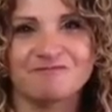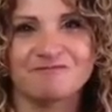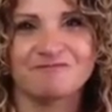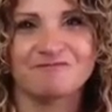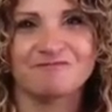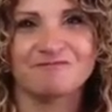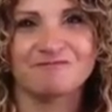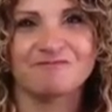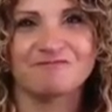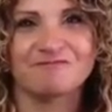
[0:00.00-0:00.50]

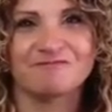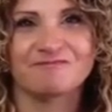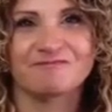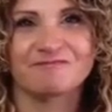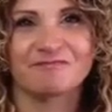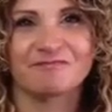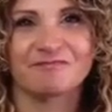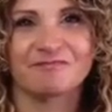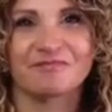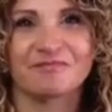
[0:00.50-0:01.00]

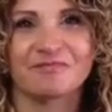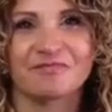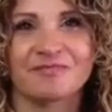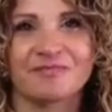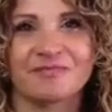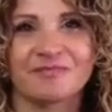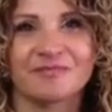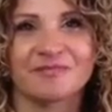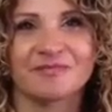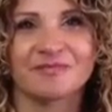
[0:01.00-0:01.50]

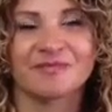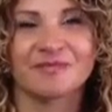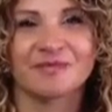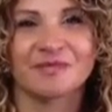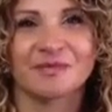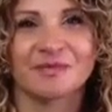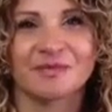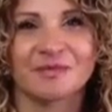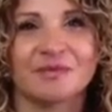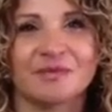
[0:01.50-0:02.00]

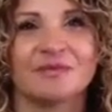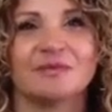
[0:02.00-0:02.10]
No words are spoken by the person on screen.